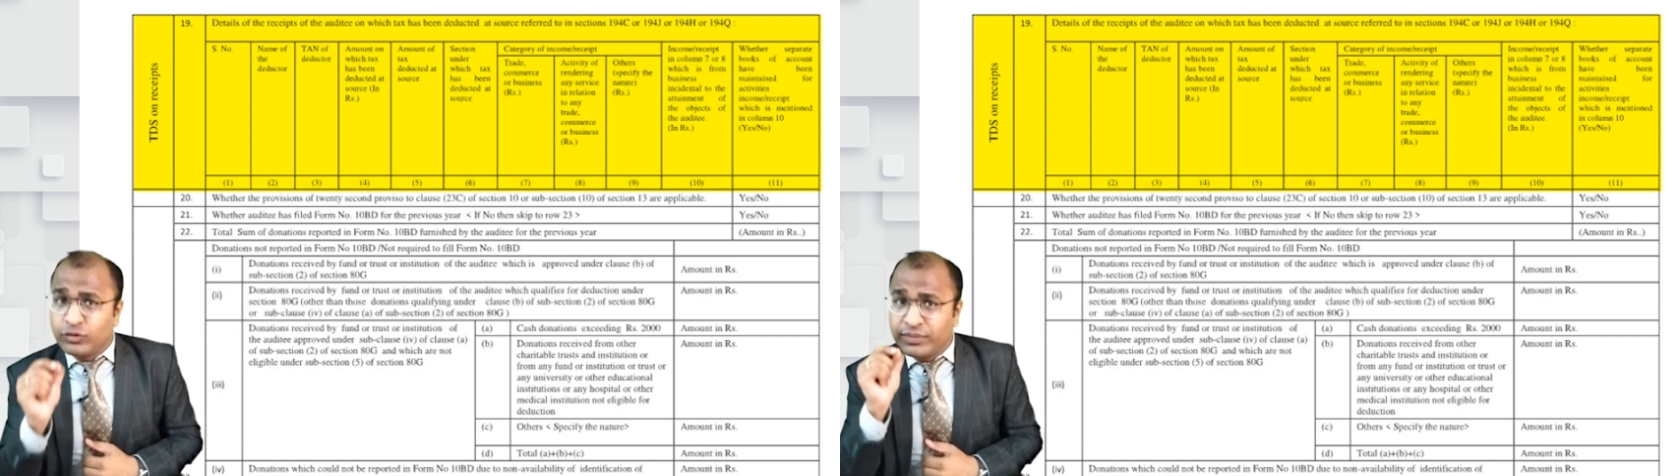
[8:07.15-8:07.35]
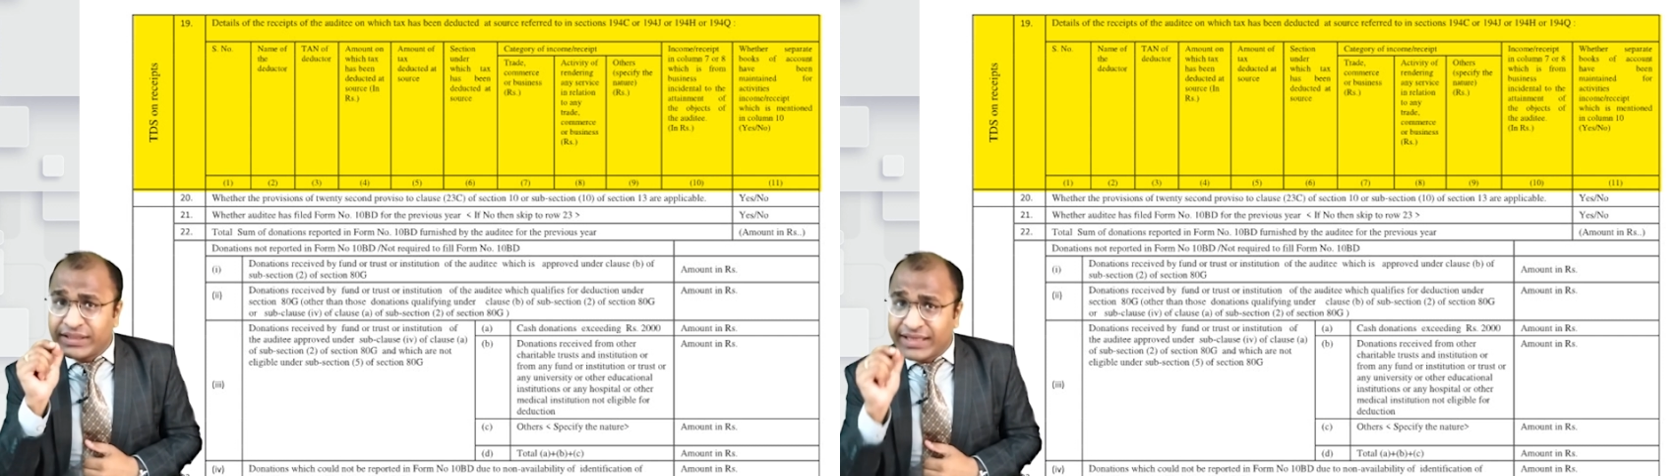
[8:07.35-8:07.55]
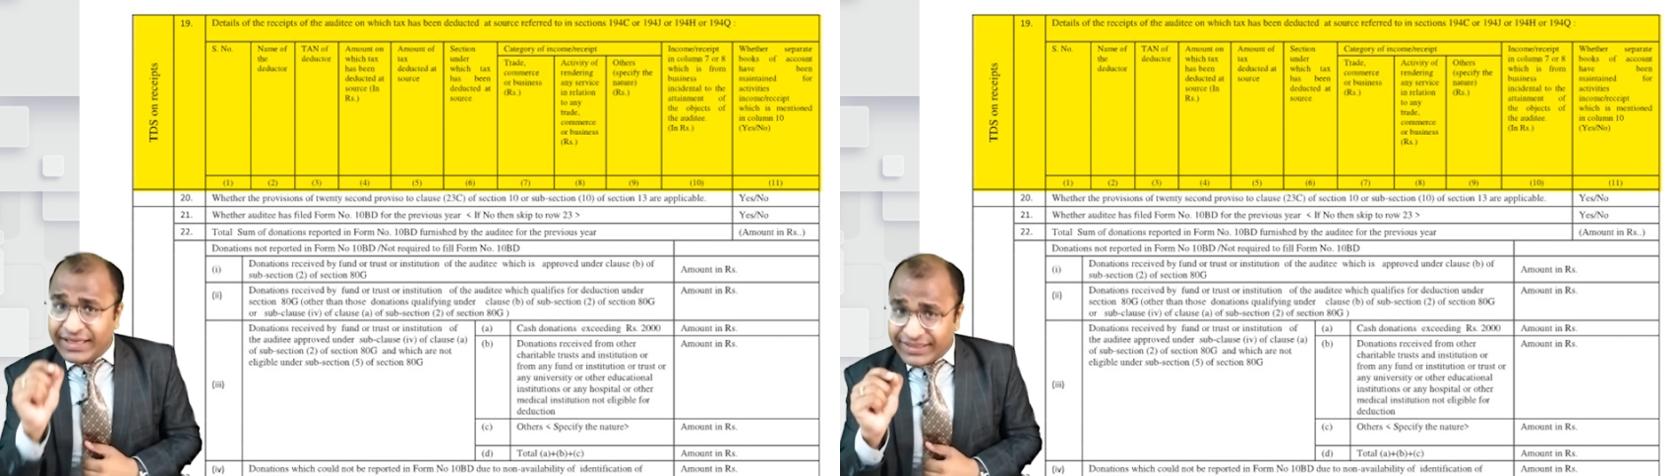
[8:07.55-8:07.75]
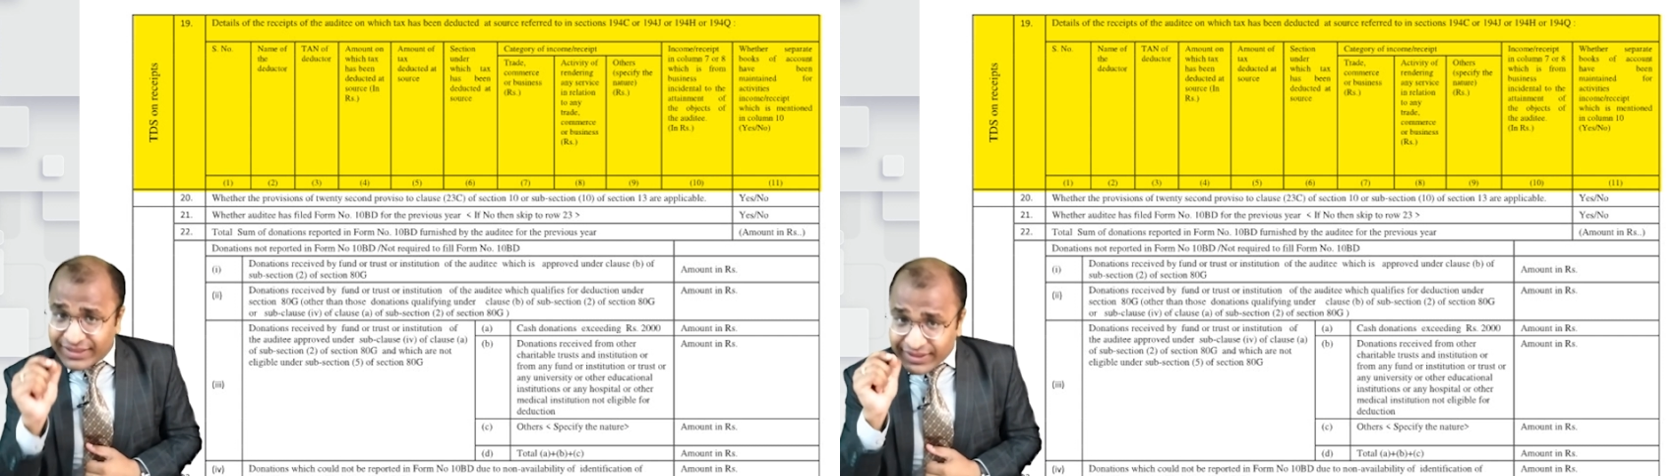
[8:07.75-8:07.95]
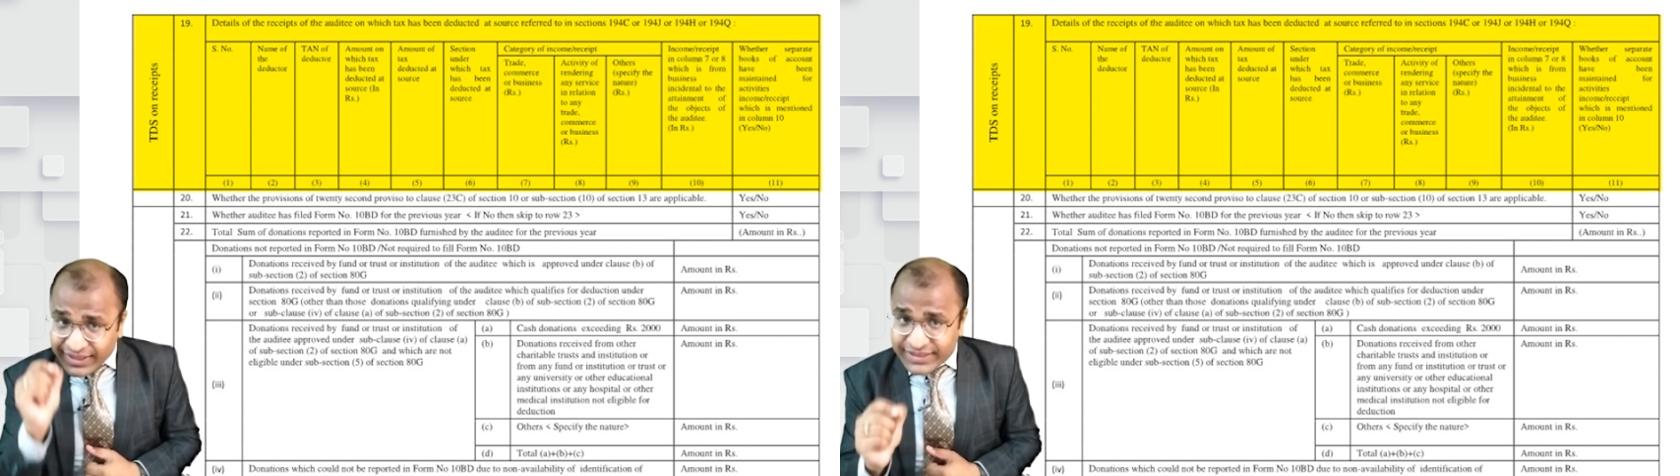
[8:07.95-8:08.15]
to be
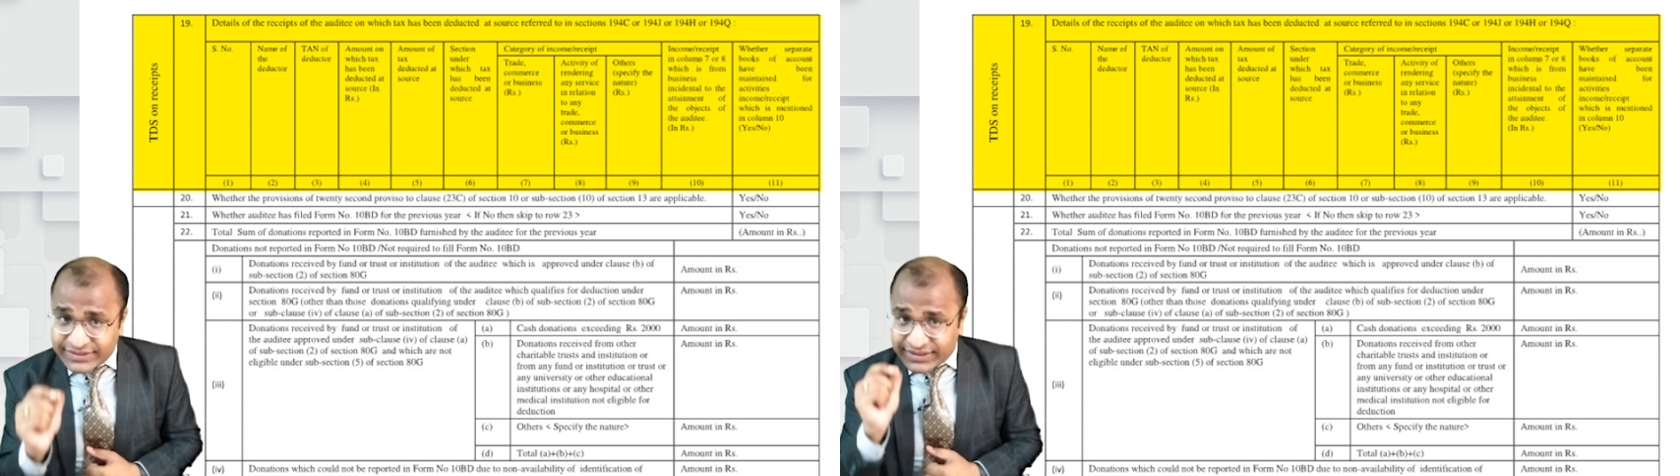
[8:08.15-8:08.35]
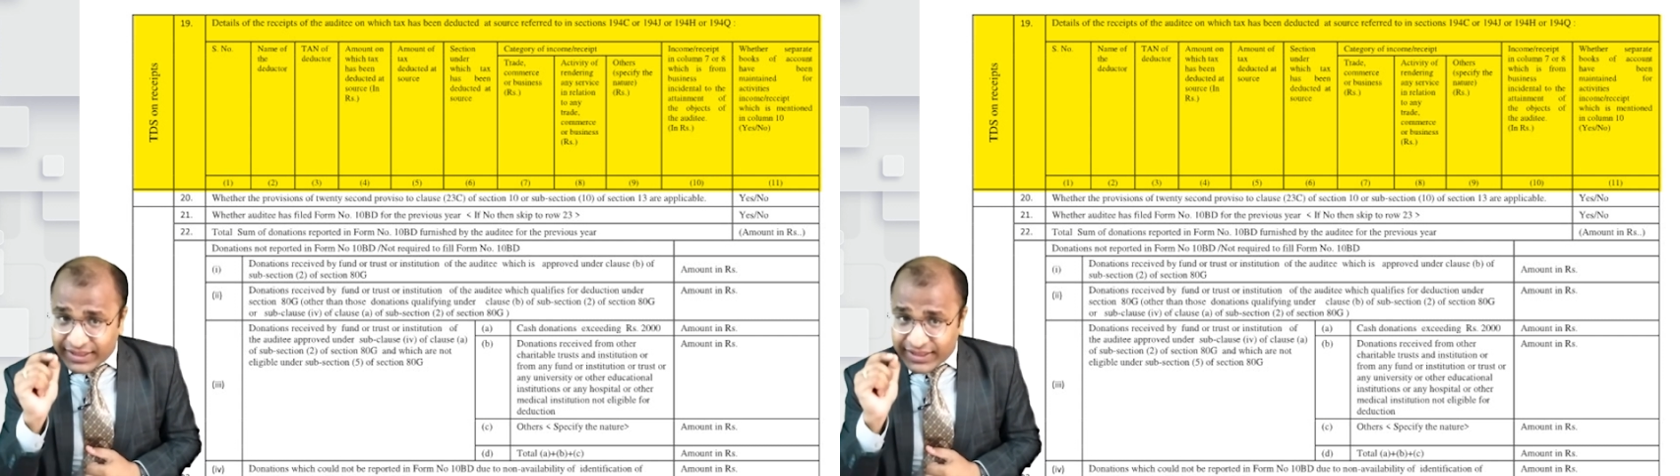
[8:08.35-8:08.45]
categorized.